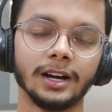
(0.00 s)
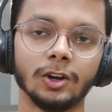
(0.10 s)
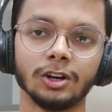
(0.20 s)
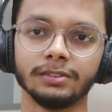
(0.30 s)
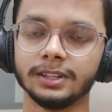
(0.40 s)

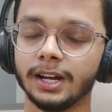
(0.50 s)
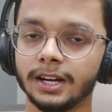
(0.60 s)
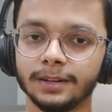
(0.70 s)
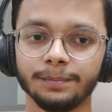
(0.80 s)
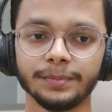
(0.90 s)
along with
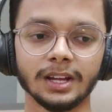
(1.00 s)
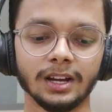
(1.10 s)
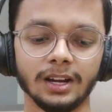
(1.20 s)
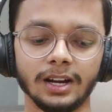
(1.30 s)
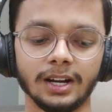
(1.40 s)
that.
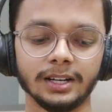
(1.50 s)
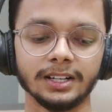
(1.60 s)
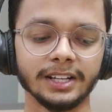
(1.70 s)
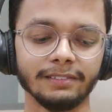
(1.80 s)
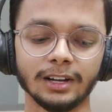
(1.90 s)
And
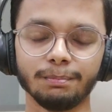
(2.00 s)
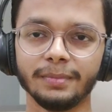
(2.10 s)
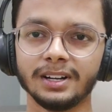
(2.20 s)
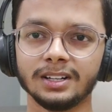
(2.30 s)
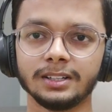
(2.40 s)
in
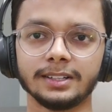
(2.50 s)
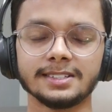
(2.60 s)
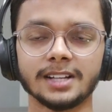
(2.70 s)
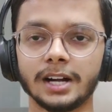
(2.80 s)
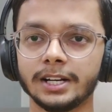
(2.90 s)
development,
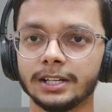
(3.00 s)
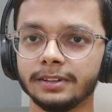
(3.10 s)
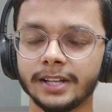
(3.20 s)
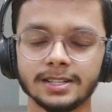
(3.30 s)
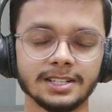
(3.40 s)
started
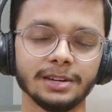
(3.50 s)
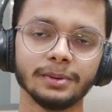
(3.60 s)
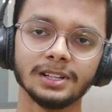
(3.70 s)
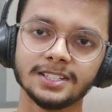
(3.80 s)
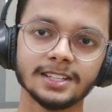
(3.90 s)
with
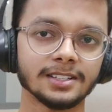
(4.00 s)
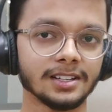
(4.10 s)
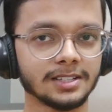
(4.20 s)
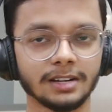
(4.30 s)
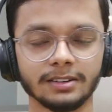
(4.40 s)
HTML,
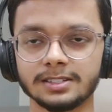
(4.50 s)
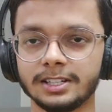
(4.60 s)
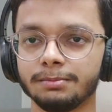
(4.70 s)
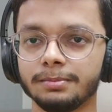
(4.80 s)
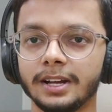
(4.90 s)
CSS,
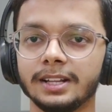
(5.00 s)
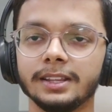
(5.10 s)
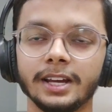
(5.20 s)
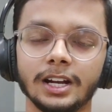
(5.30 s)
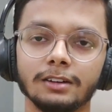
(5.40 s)
JavaScript,
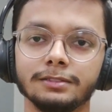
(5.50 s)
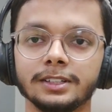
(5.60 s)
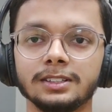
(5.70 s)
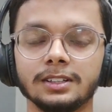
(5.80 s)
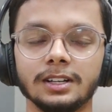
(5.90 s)
and then
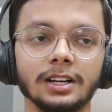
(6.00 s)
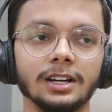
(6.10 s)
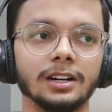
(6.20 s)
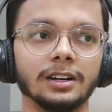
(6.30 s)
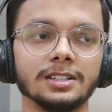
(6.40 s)
after
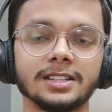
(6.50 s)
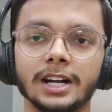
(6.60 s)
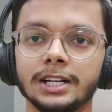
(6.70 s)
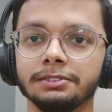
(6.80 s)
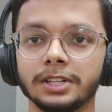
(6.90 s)

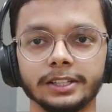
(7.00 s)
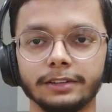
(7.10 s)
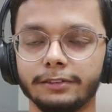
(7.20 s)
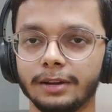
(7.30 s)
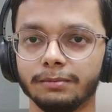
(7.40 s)
started with
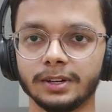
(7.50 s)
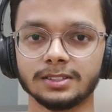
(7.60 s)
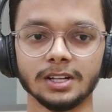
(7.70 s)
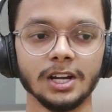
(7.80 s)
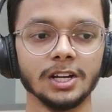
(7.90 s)
other
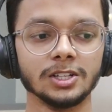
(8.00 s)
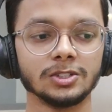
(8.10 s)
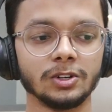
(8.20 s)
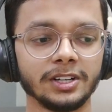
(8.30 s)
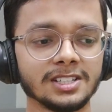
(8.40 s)
frameworks.
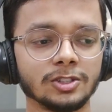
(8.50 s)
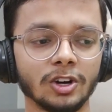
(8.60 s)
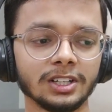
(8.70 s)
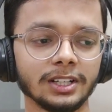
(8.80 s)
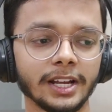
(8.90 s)
So it is
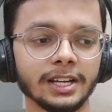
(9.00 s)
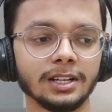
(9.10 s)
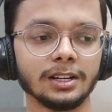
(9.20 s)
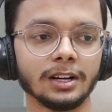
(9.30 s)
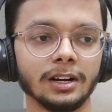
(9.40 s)
not
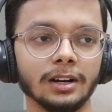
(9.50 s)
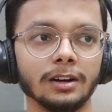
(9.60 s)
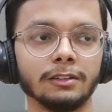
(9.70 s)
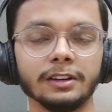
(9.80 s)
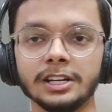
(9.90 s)
like
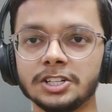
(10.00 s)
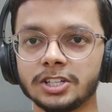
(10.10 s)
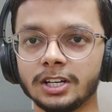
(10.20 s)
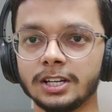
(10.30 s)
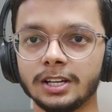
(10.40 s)

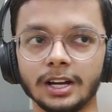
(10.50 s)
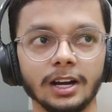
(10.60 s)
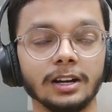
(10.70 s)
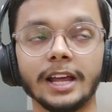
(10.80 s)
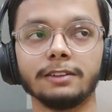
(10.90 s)
initially,
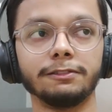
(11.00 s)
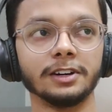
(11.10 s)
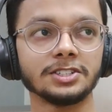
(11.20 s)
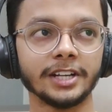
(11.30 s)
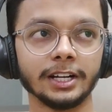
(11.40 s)
like
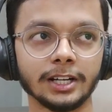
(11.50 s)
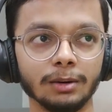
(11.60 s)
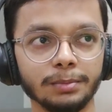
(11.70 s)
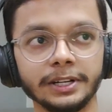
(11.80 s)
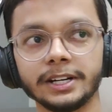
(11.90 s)
first I
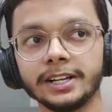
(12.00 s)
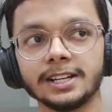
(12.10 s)
completed